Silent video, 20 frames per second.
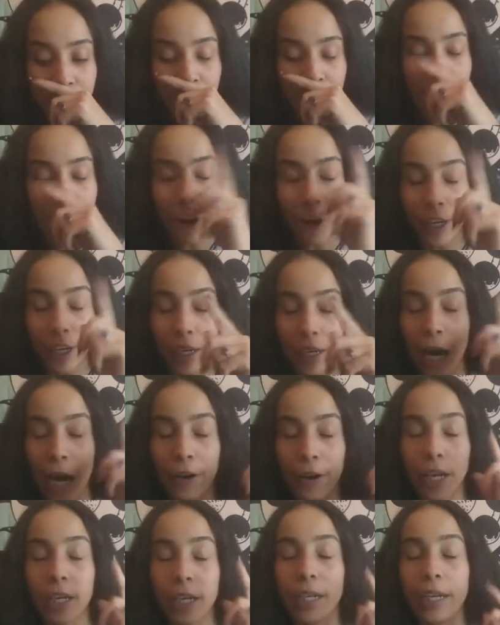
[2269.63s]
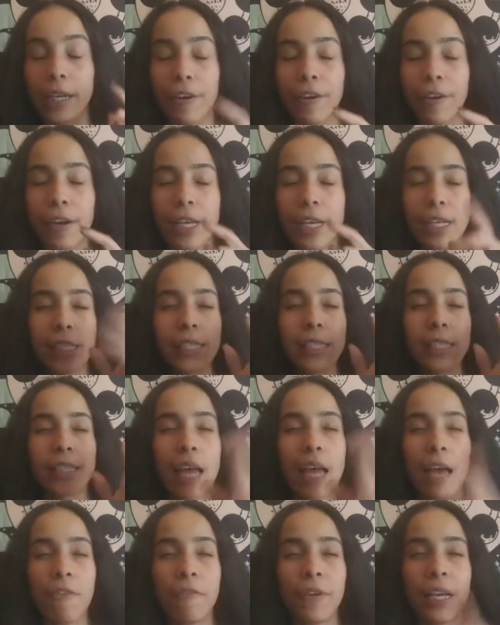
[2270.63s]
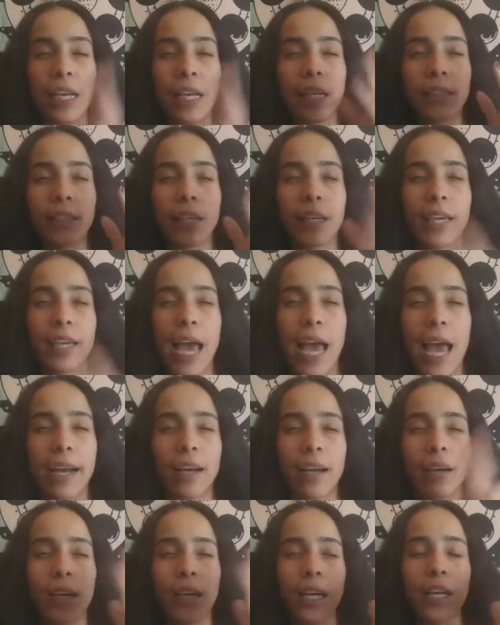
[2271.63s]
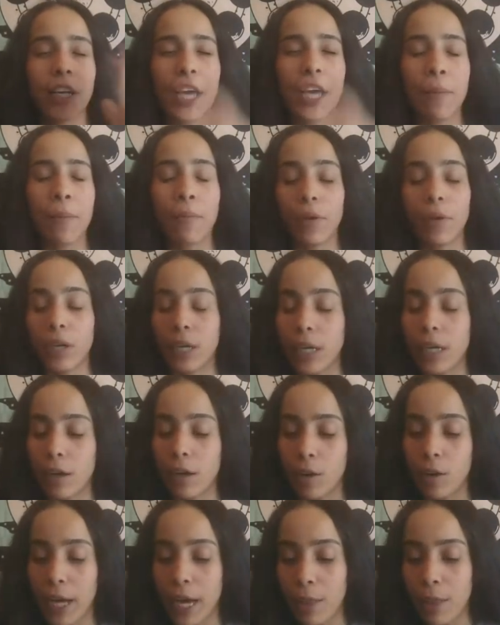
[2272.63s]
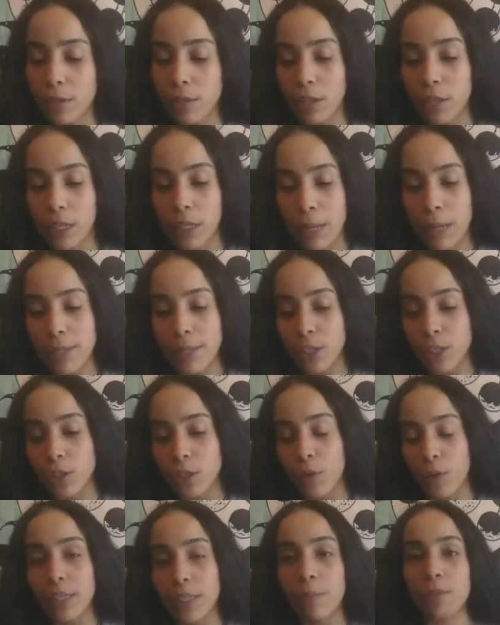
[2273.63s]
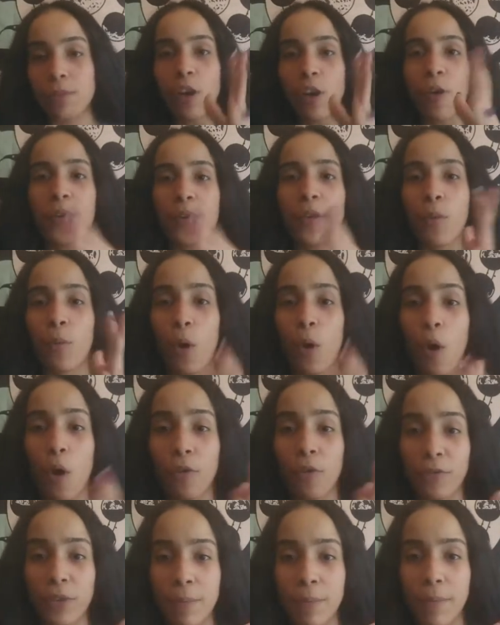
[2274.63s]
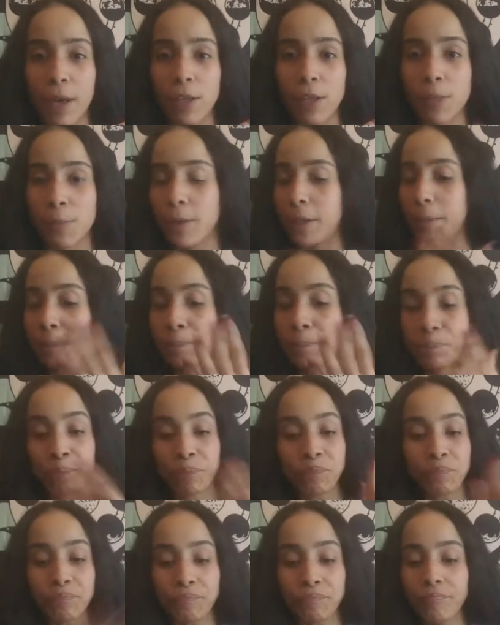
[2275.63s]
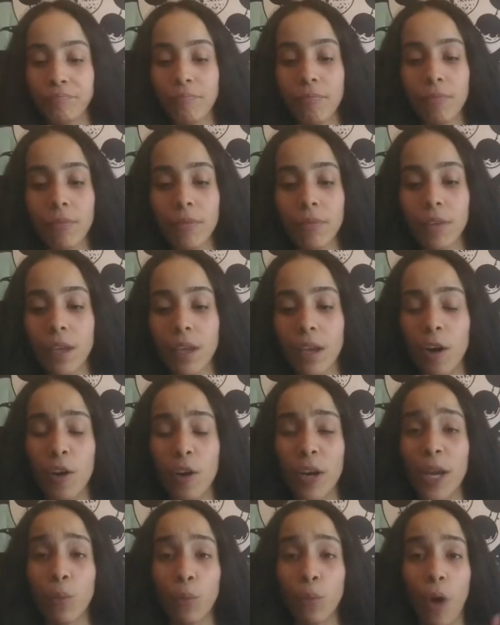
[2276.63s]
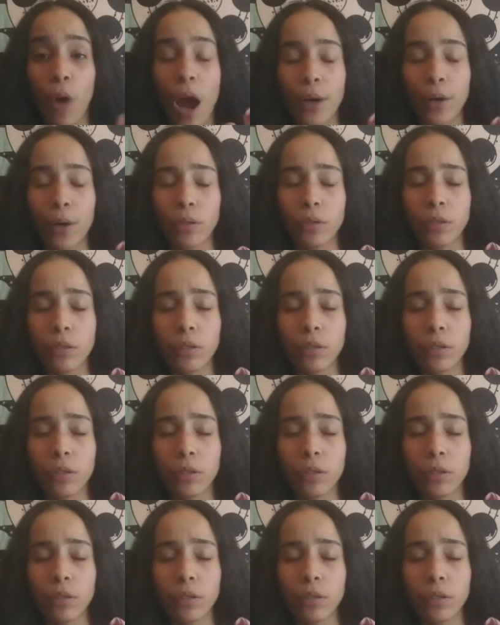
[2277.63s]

I heard it loud and clear. Stephanie, Diana, Kimberly. Okay, those are the names I just noticed. I'm sorry that we're all females, but okay, Ronald.